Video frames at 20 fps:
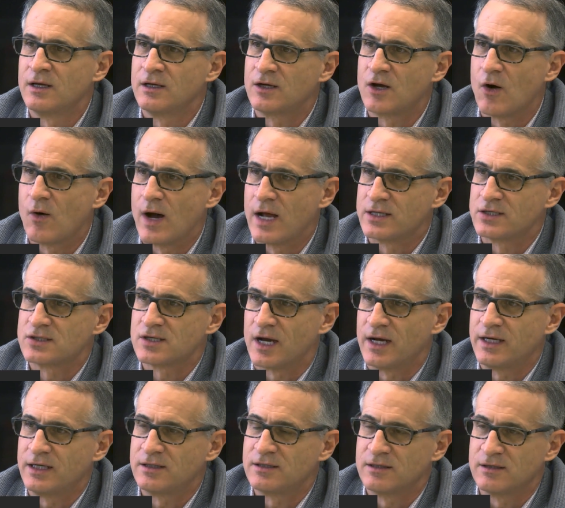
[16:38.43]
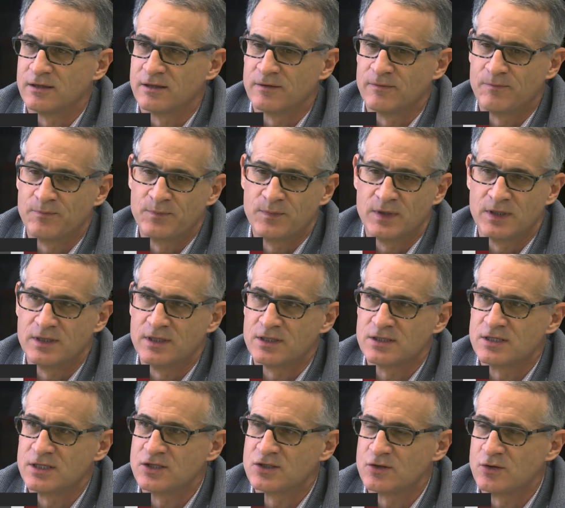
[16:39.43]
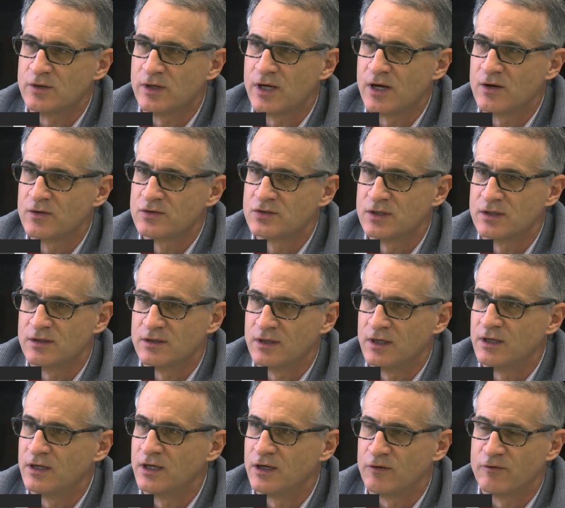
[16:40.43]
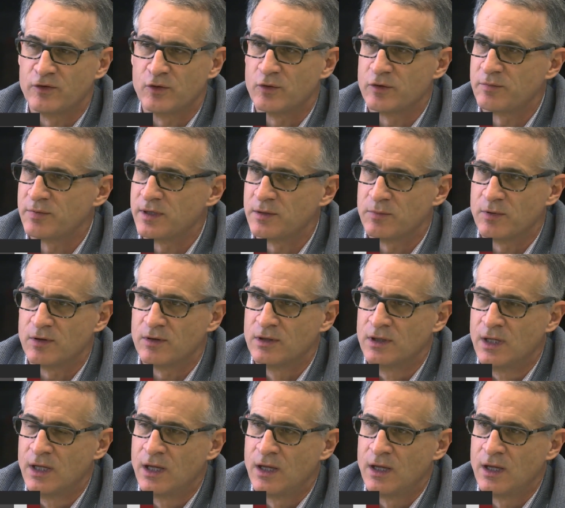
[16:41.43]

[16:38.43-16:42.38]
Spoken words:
go on site to the Disney studios and interview with people.